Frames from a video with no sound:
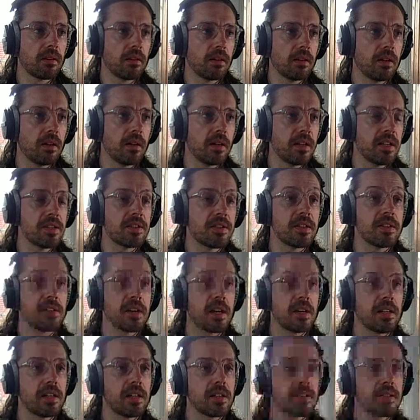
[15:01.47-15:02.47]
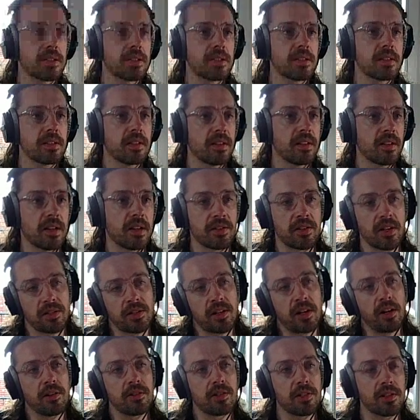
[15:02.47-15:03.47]
instantaneous, as
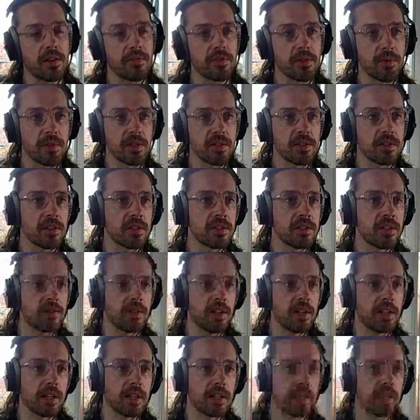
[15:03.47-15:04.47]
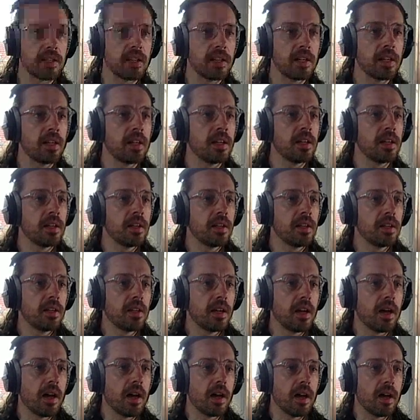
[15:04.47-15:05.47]
close enough to instant as you need it,
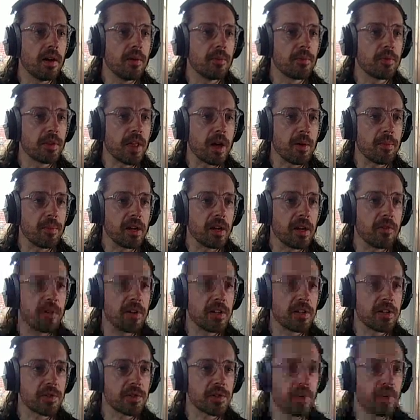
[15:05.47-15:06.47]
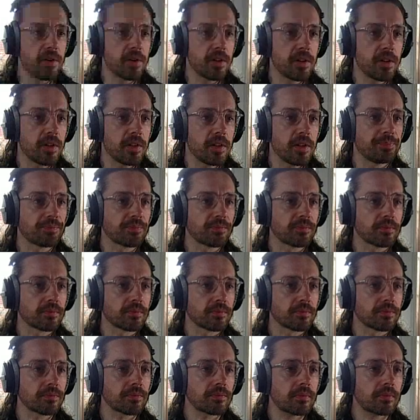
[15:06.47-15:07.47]
without being a resource hog.
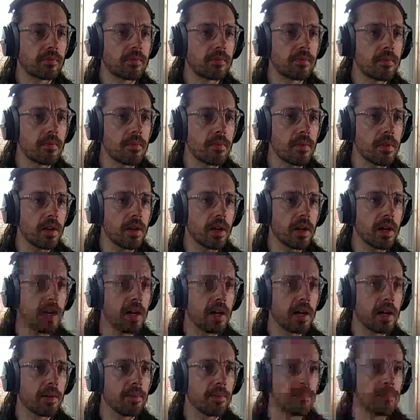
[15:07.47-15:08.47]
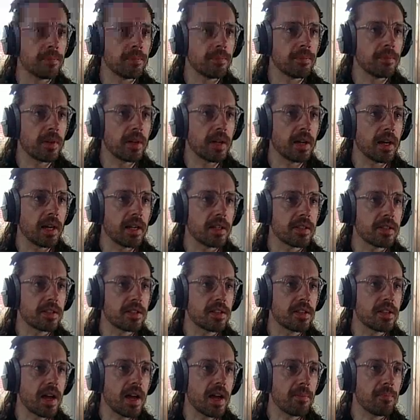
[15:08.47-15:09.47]
And
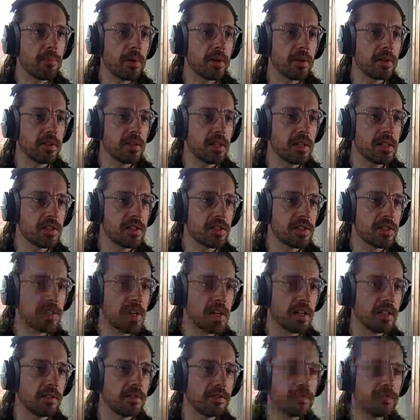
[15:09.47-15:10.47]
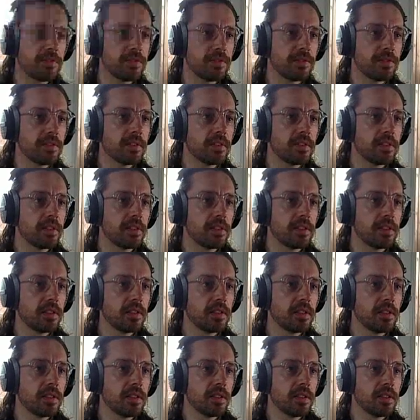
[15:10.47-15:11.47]
that button itself
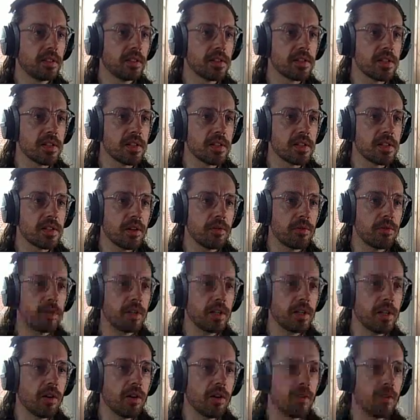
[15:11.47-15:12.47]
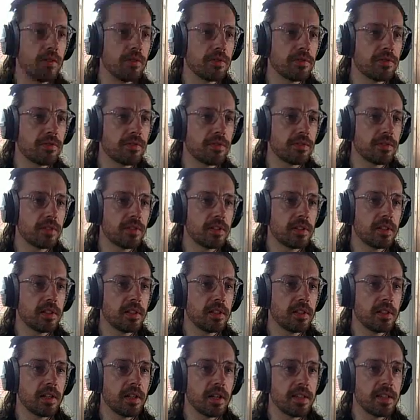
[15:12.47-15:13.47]
consists only of
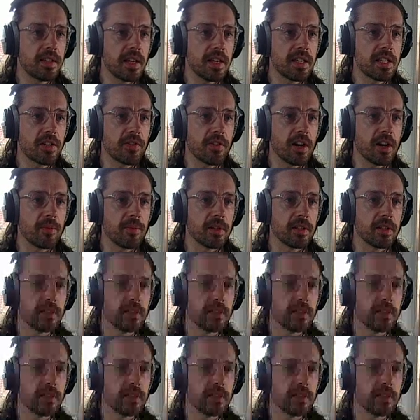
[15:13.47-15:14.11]
a data element